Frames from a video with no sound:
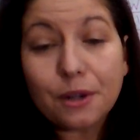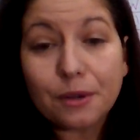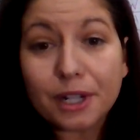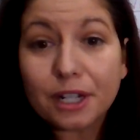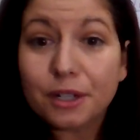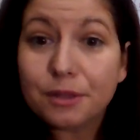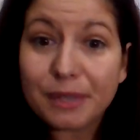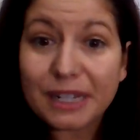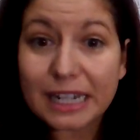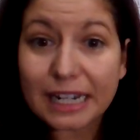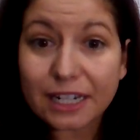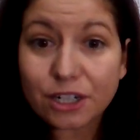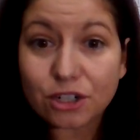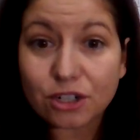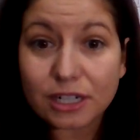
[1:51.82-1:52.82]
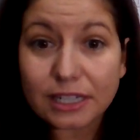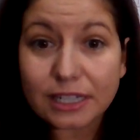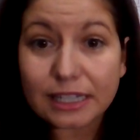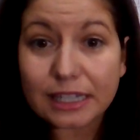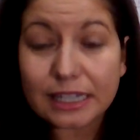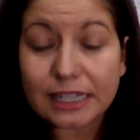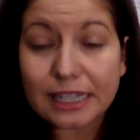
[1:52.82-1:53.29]
it could be dangerous
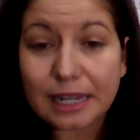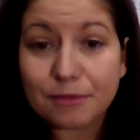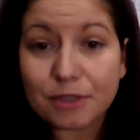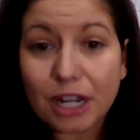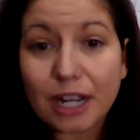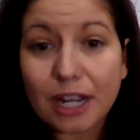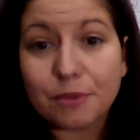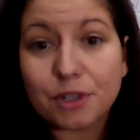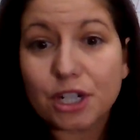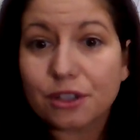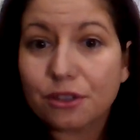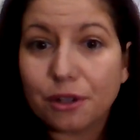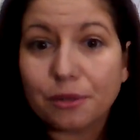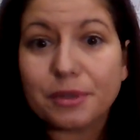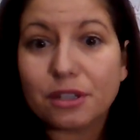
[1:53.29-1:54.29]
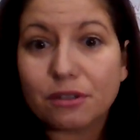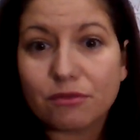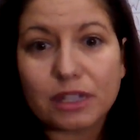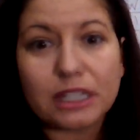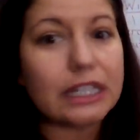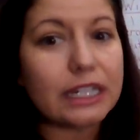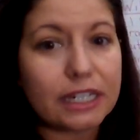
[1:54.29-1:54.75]
at the same time, which I thought was a
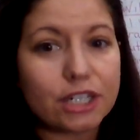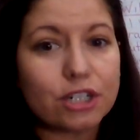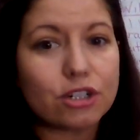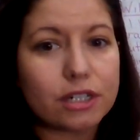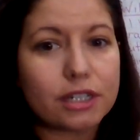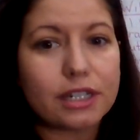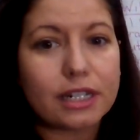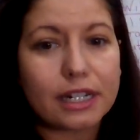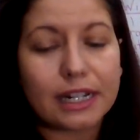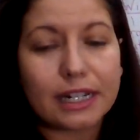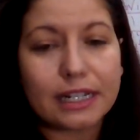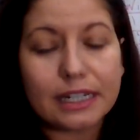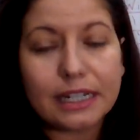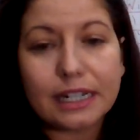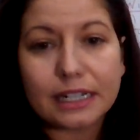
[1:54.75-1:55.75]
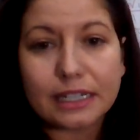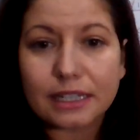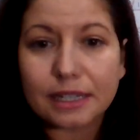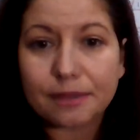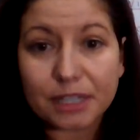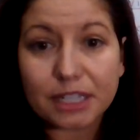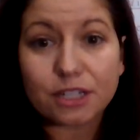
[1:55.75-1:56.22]
really interesting idea and
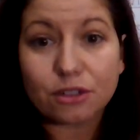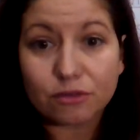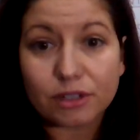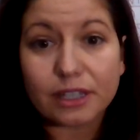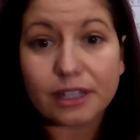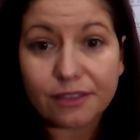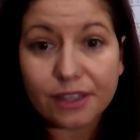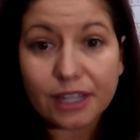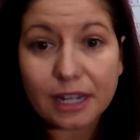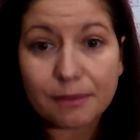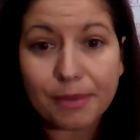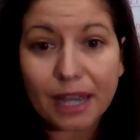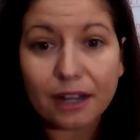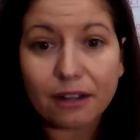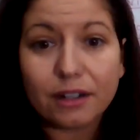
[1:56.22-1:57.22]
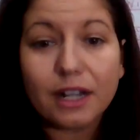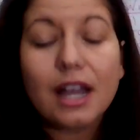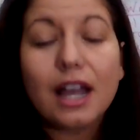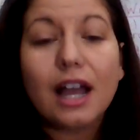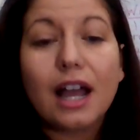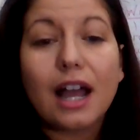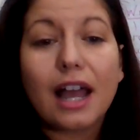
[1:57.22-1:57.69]
something to really think about.
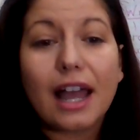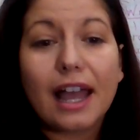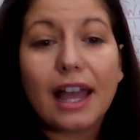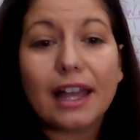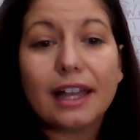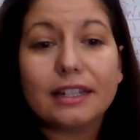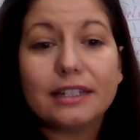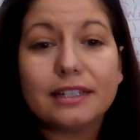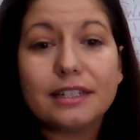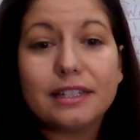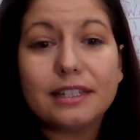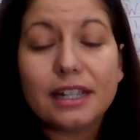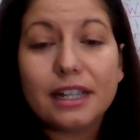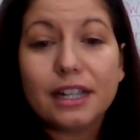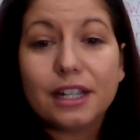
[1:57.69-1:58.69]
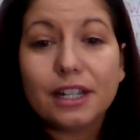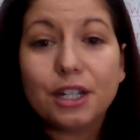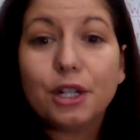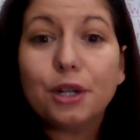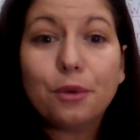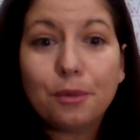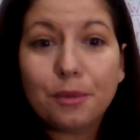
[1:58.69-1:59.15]
And,
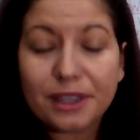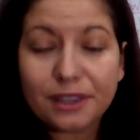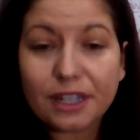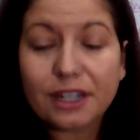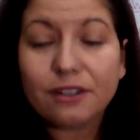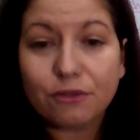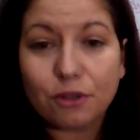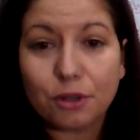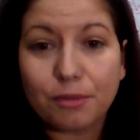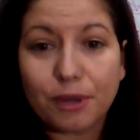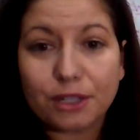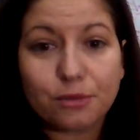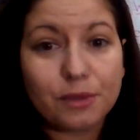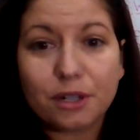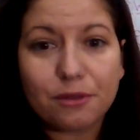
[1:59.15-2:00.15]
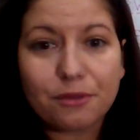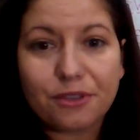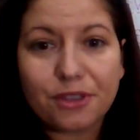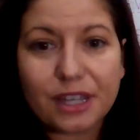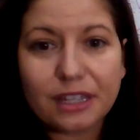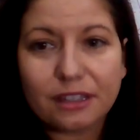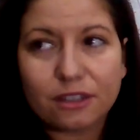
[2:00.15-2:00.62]
when we think of robots, we don't
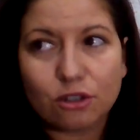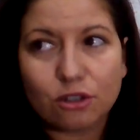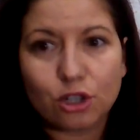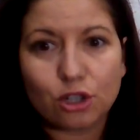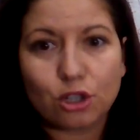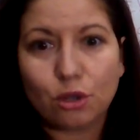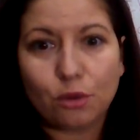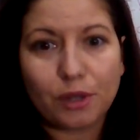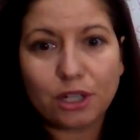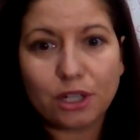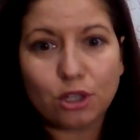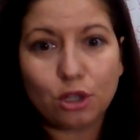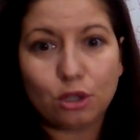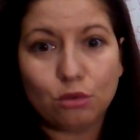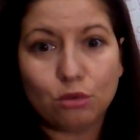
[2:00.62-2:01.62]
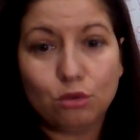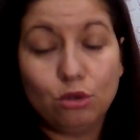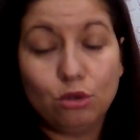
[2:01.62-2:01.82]
think that they're just going to